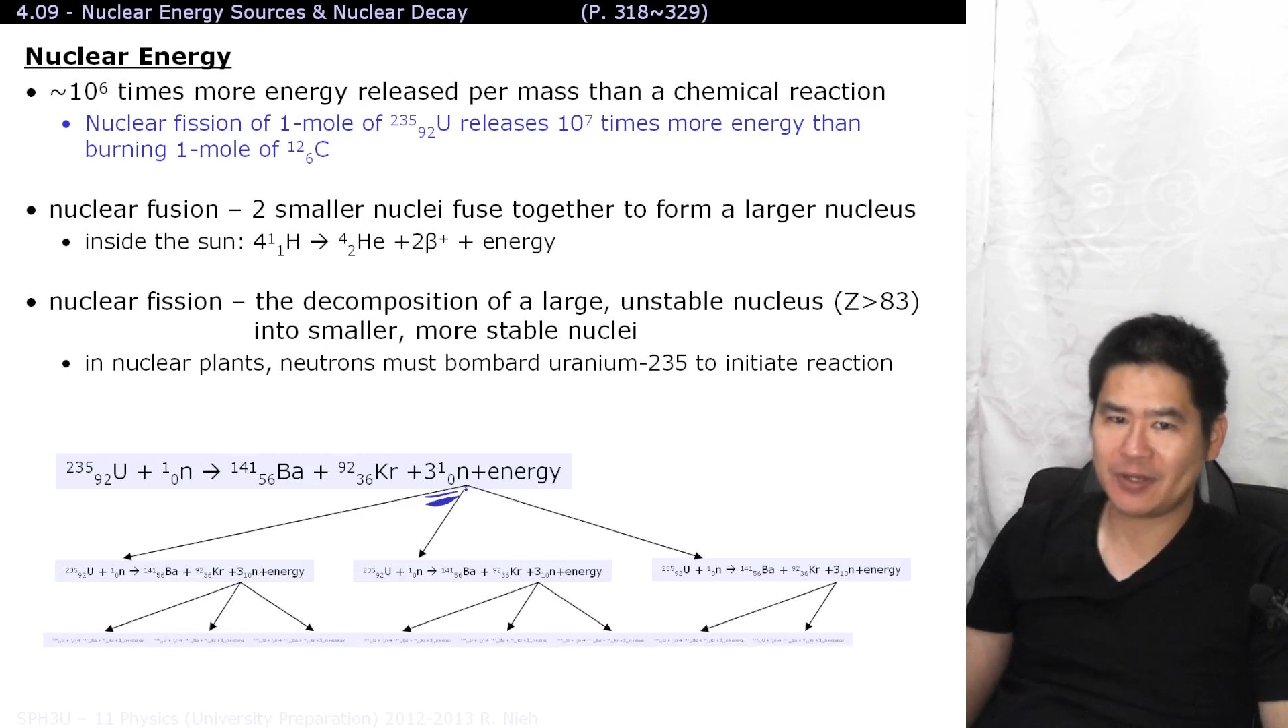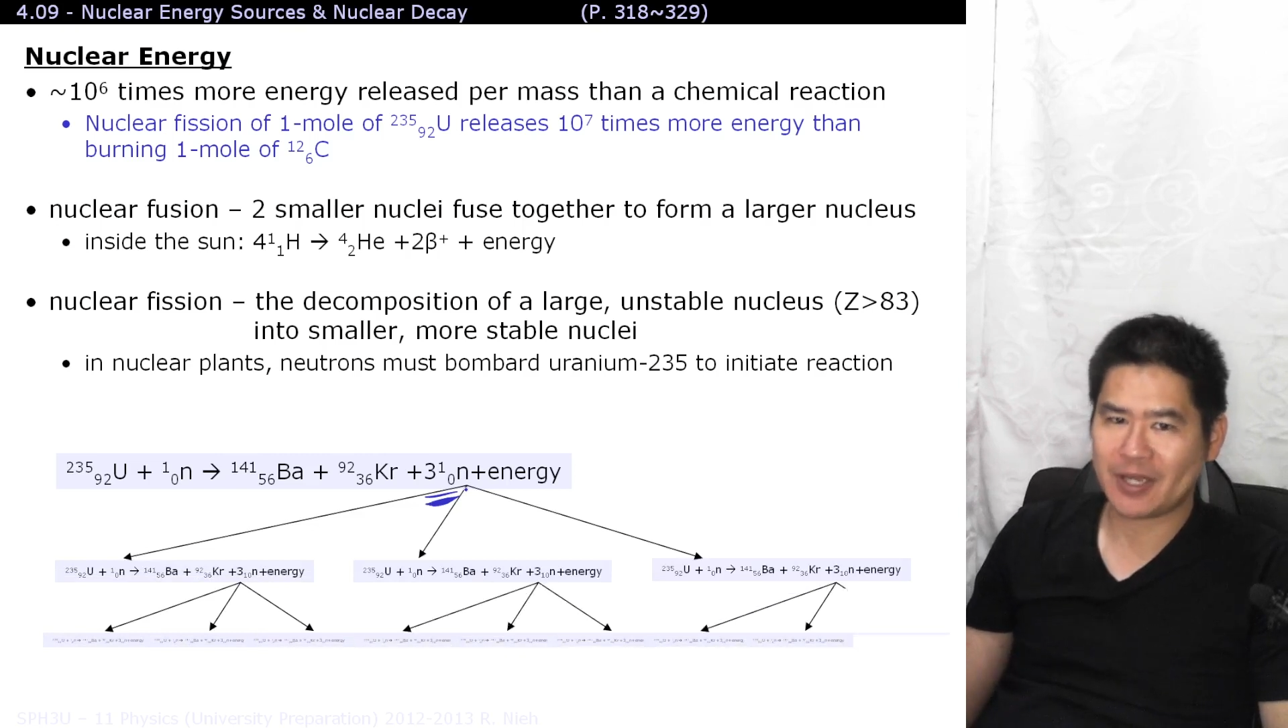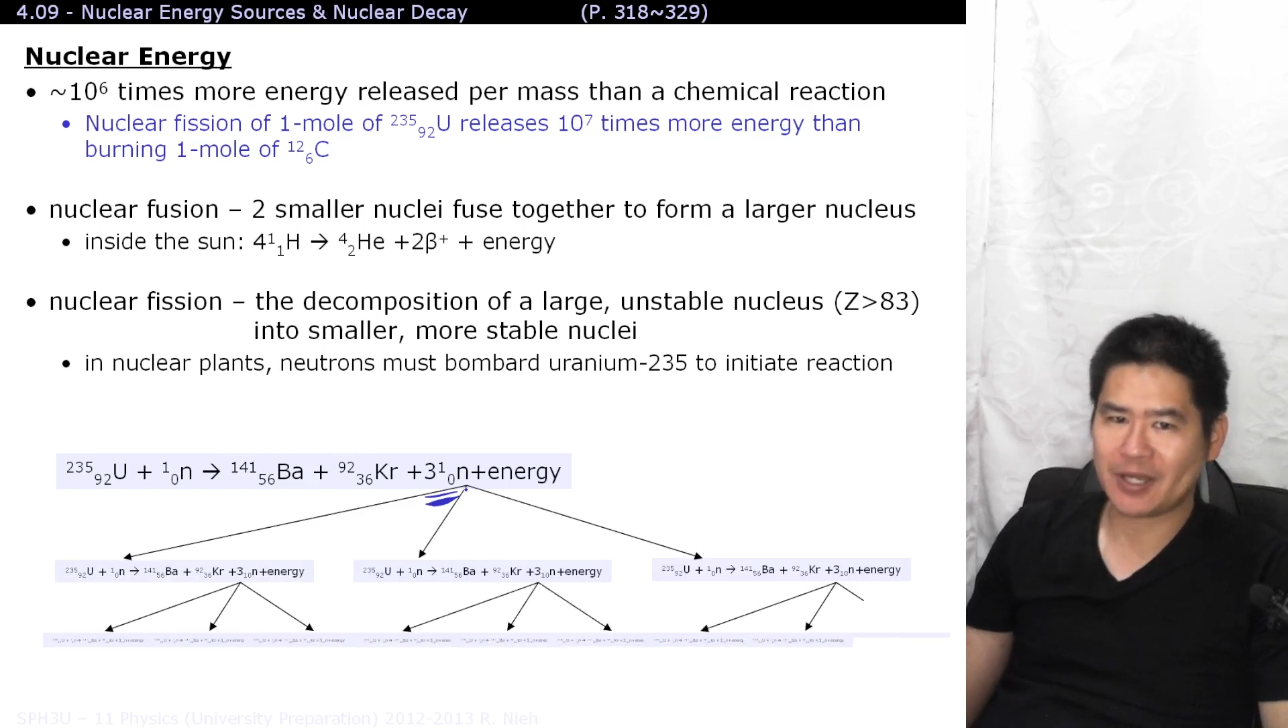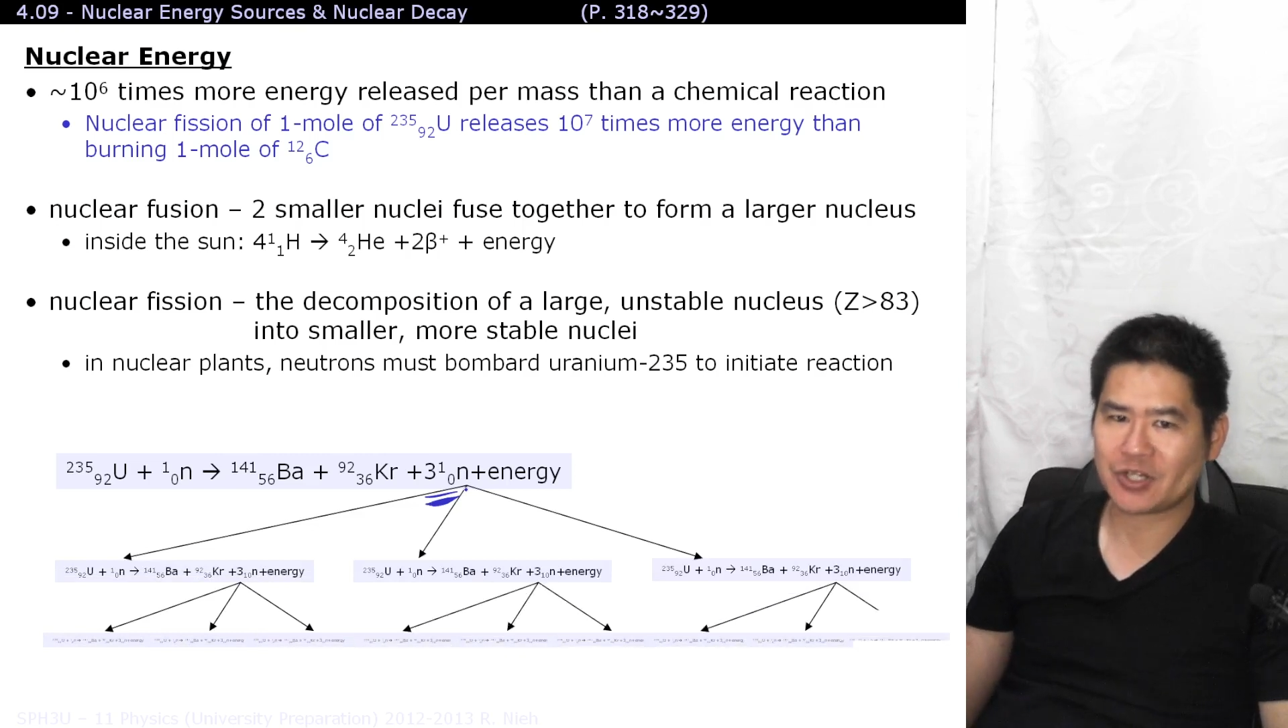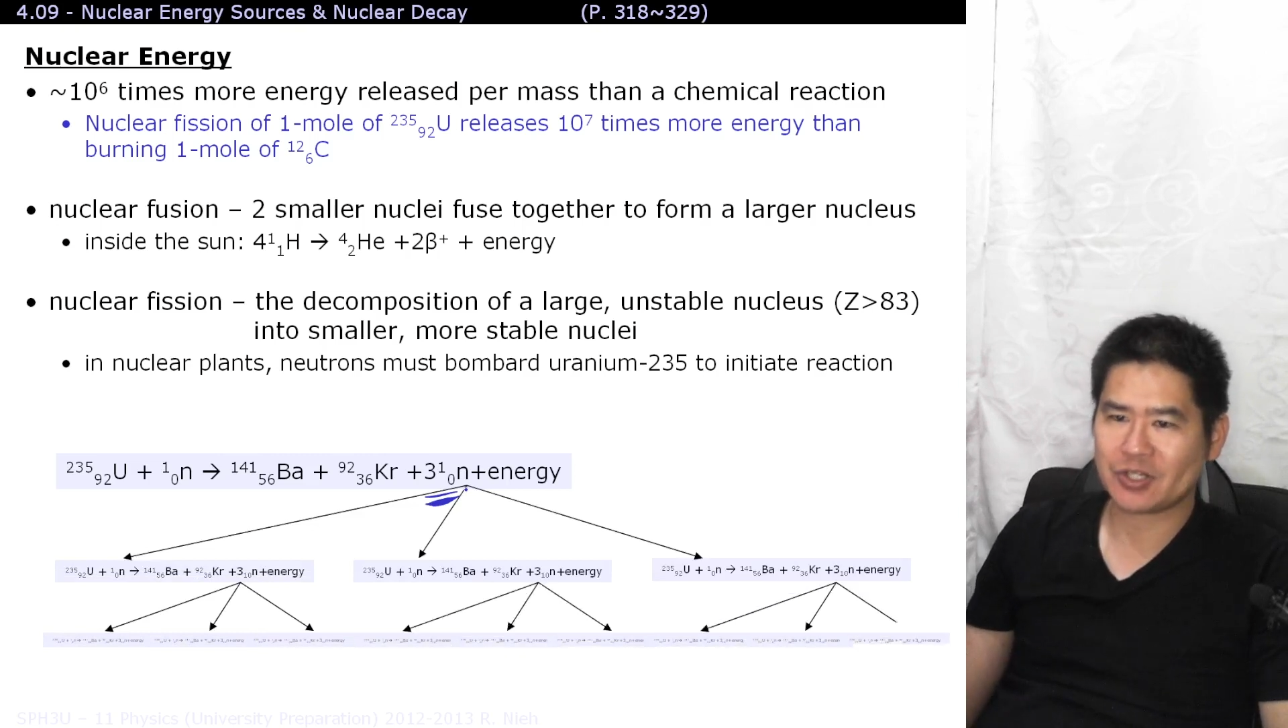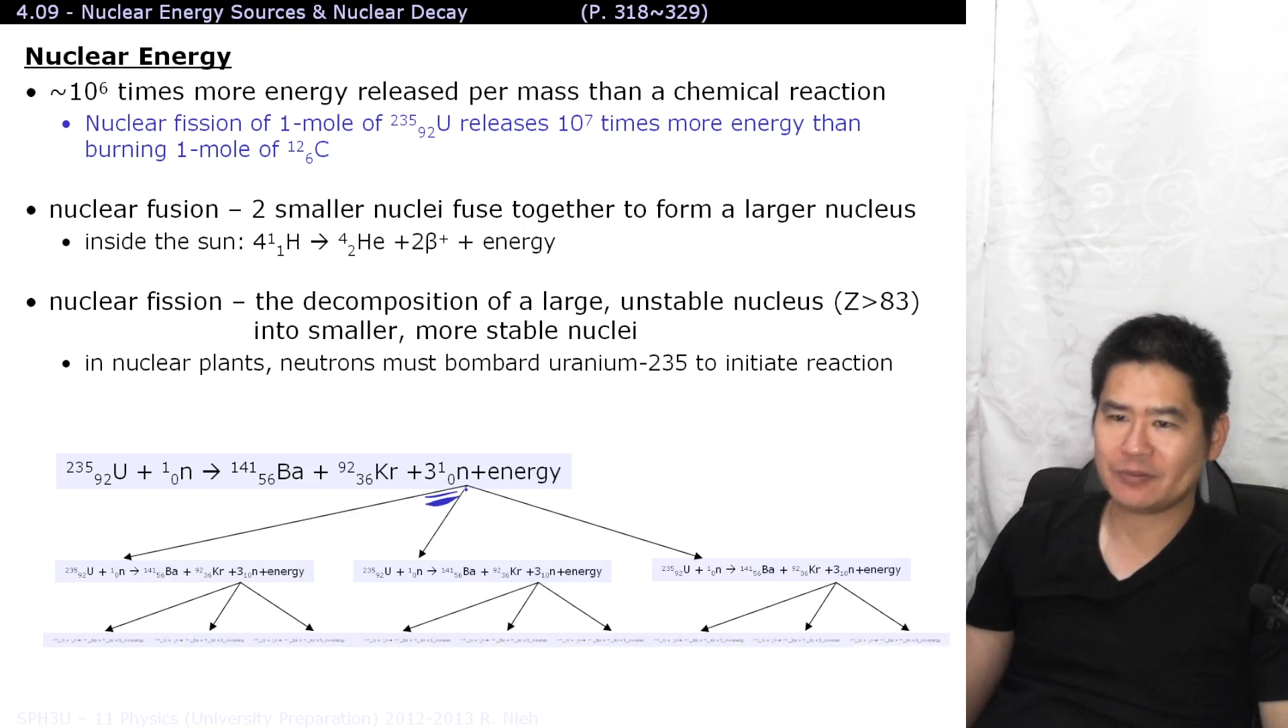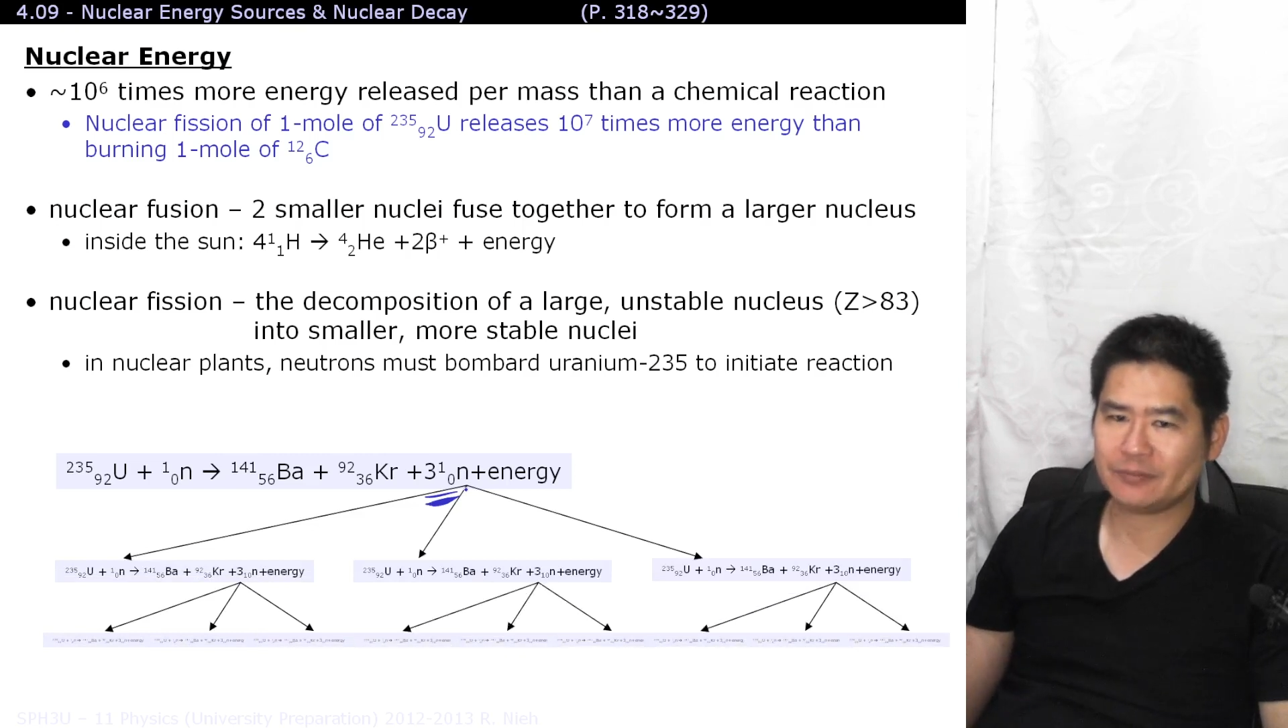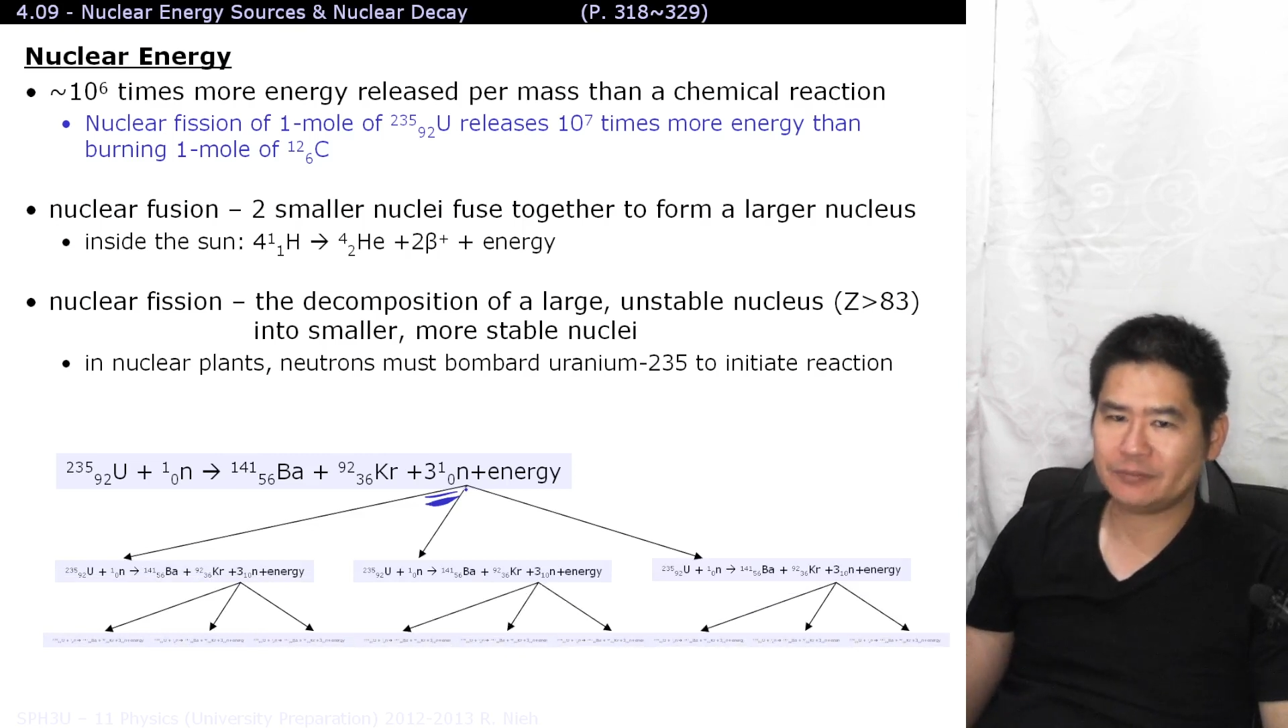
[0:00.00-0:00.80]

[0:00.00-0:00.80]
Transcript: reaction.